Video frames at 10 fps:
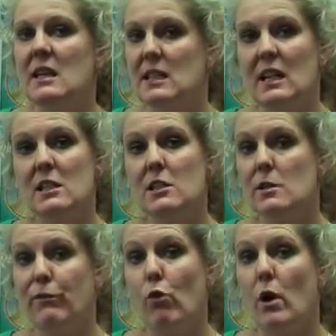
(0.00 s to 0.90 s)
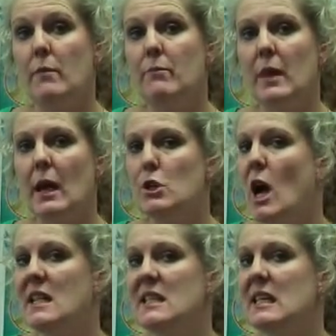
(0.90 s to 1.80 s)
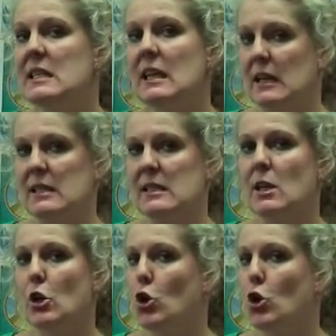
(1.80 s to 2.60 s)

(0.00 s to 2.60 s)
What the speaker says: tests for 96